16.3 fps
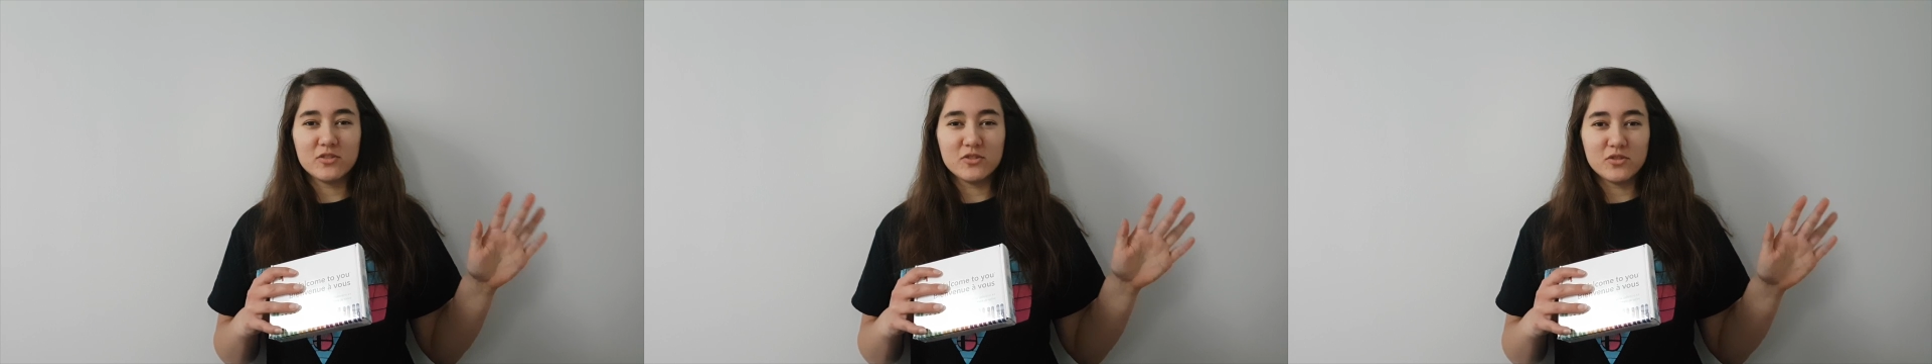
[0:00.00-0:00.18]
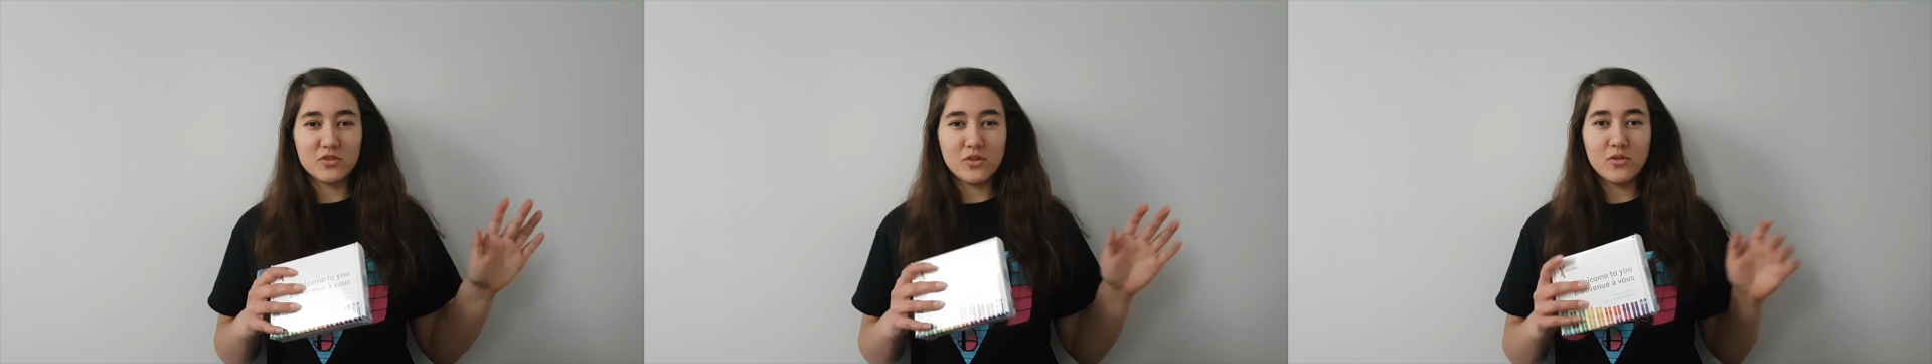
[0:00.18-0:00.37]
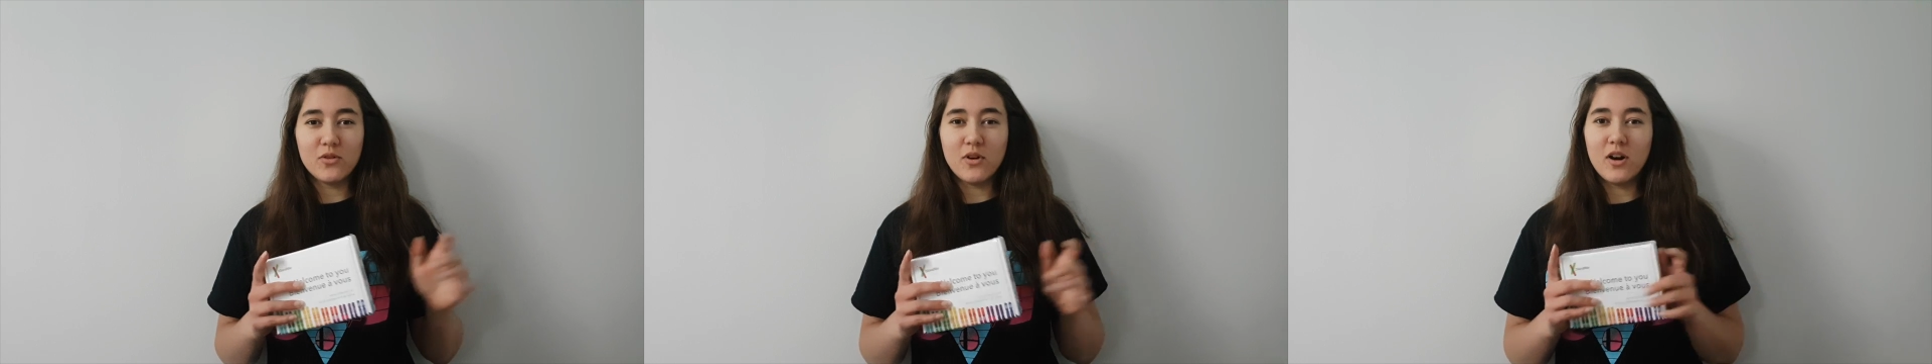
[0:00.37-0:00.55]
or
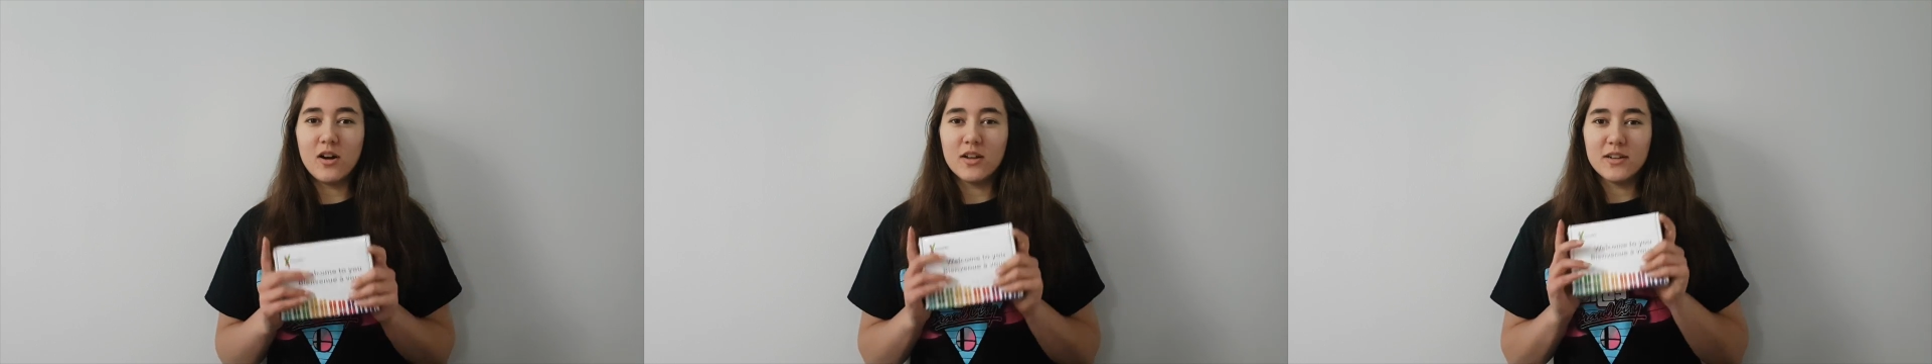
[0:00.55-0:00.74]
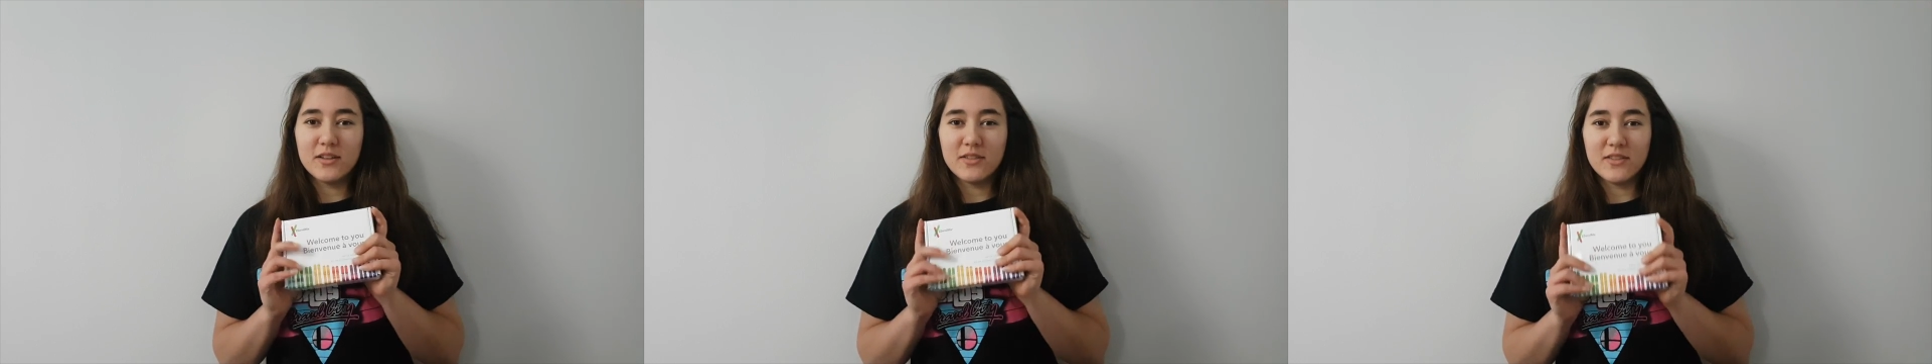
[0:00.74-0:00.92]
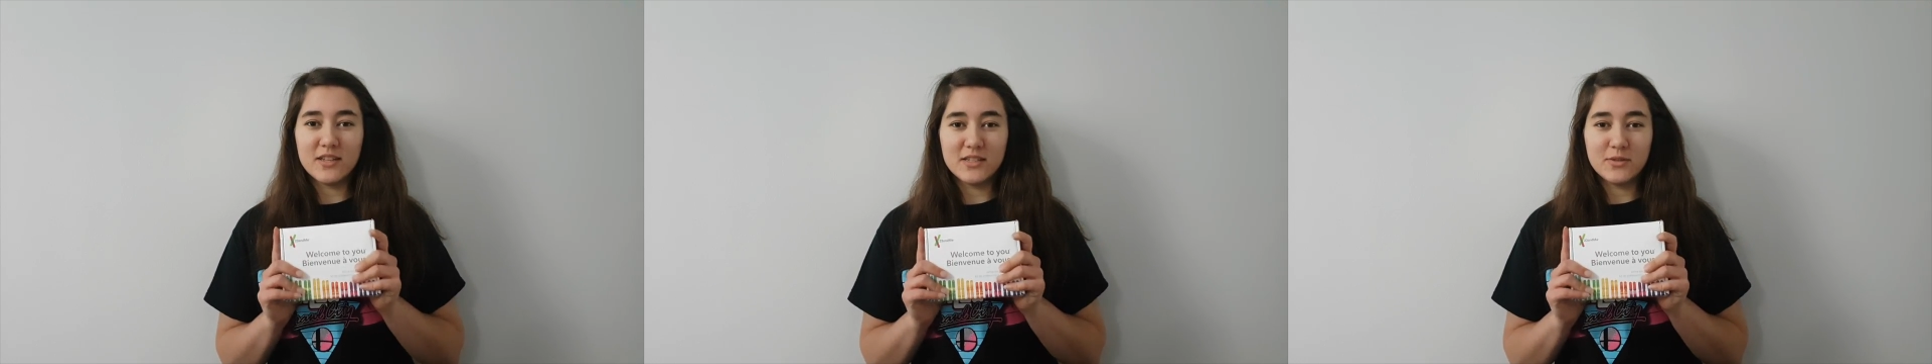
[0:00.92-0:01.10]
so on
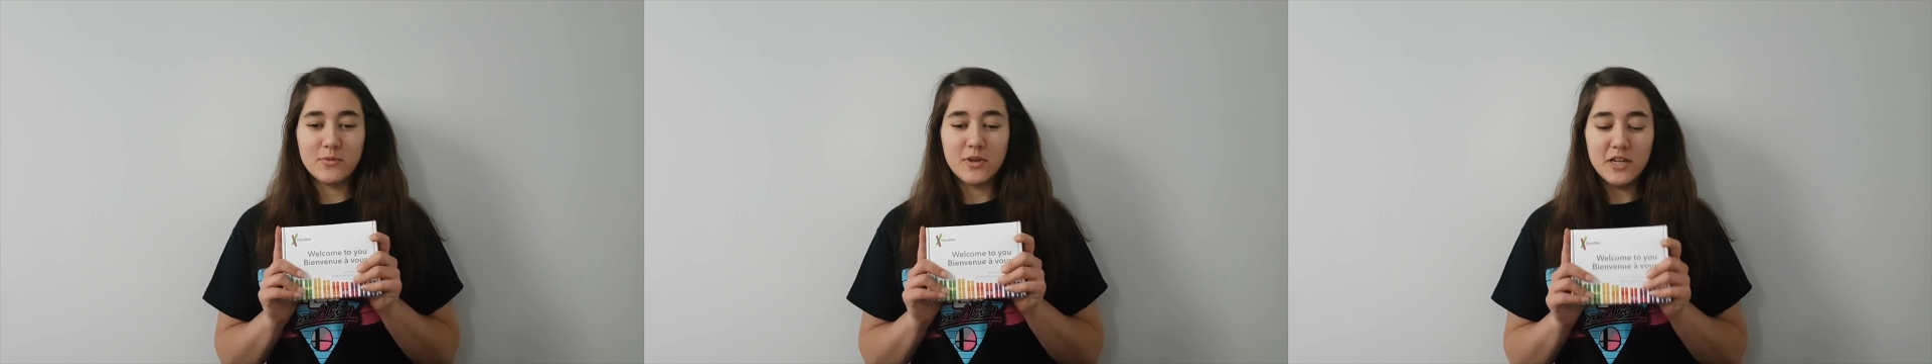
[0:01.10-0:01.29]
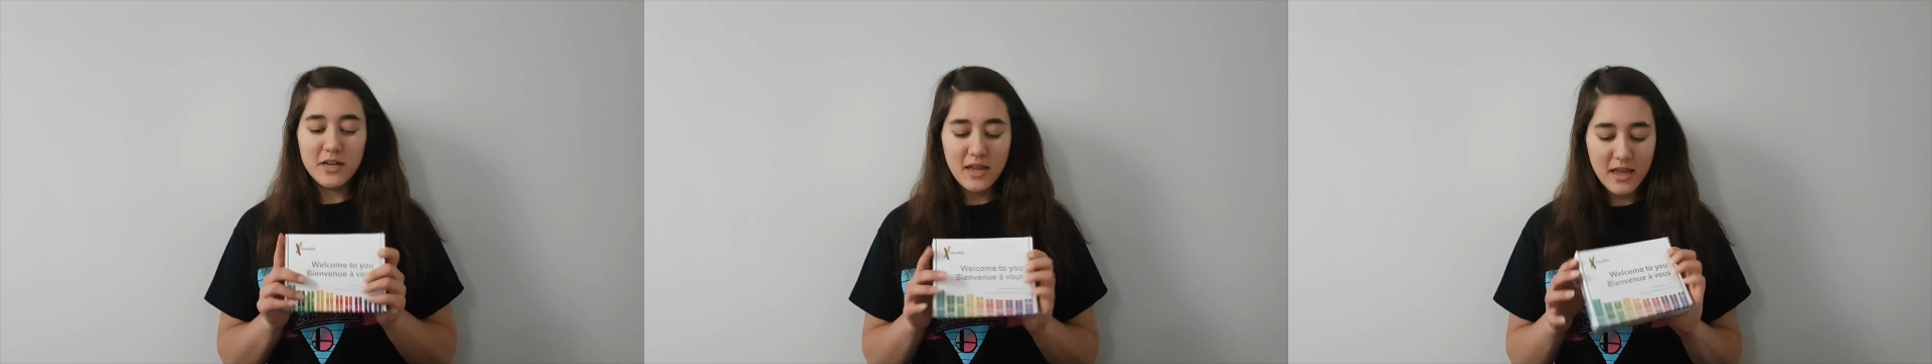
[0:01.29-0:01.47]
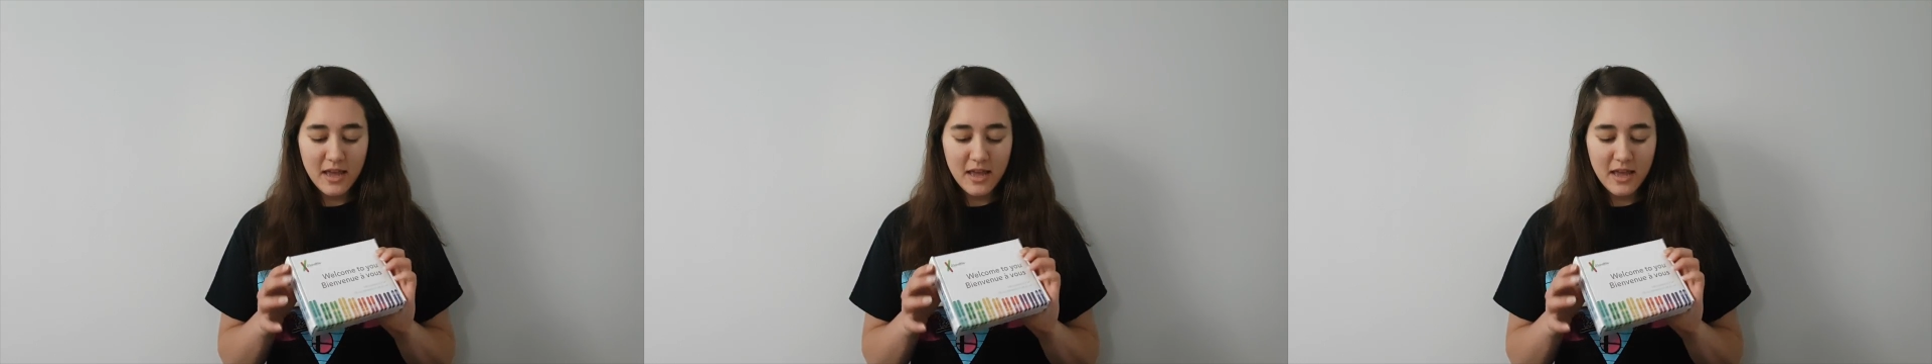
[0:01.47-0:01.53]
this one.